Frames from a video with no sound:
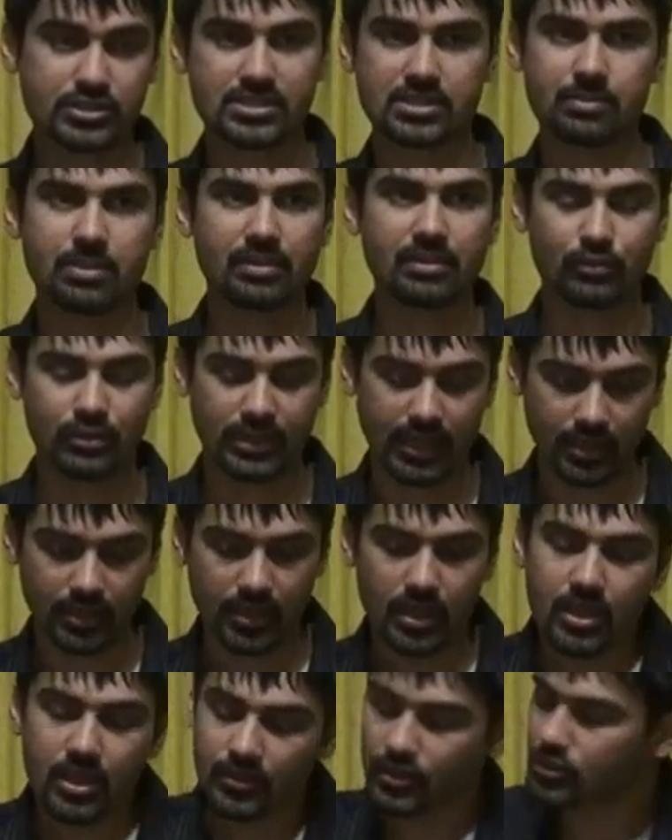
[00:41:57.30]
doesn't pay for that.
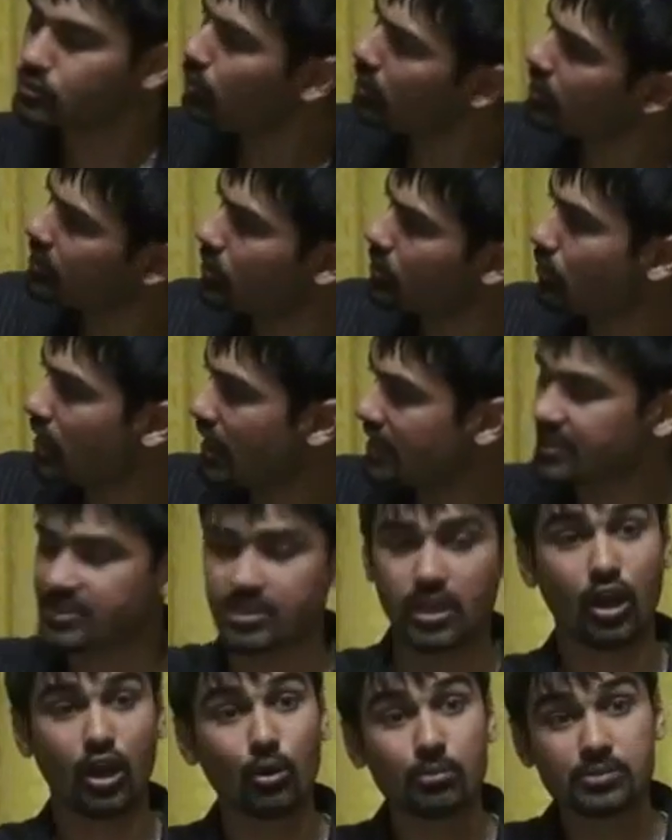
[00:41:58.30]
There's one on the right that's a
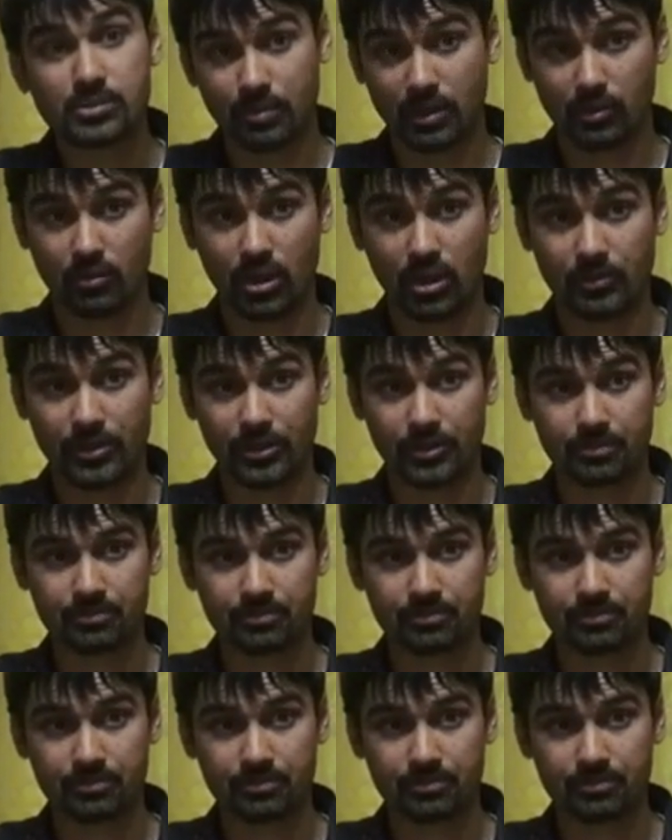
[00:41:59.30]
home spirometer,